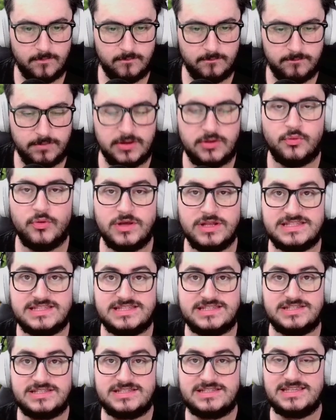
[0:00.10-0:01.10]
Between
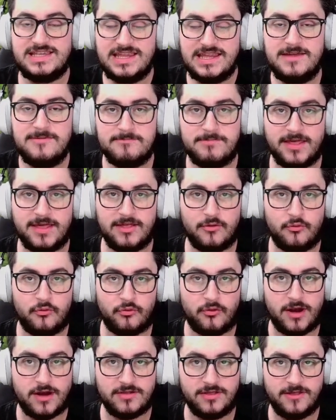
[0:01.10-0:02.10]
sitting by the
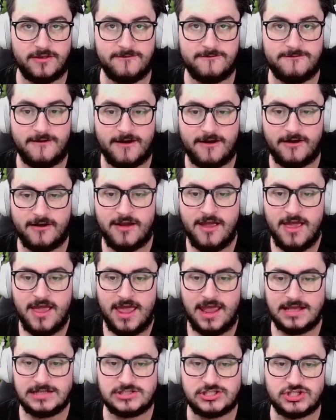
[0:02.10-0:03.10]
crackling fire
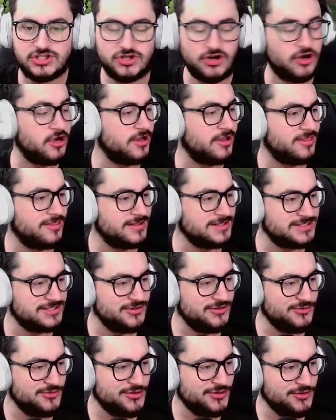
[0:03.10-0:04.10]
and starting this
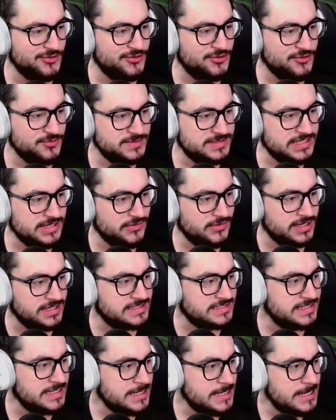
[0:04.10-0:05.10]
new YouTube series,
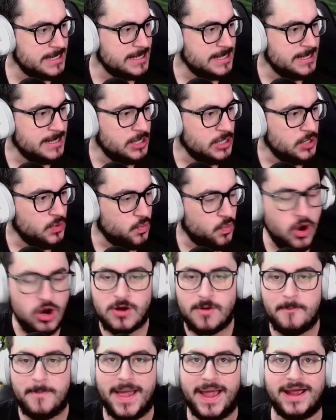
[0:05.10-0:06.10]
welcome
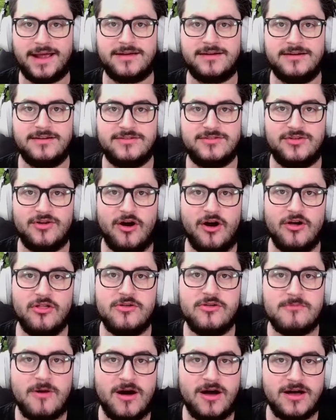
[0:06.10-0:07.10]
back to All the
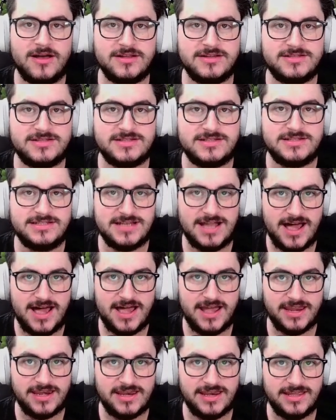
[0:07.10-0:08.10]
Mods
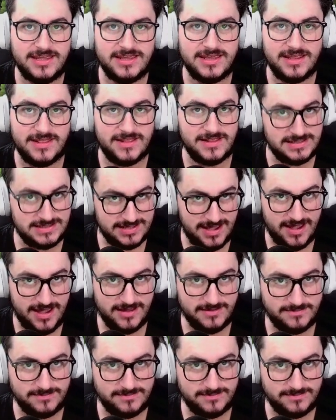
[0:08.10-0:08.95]
9 in the Sky.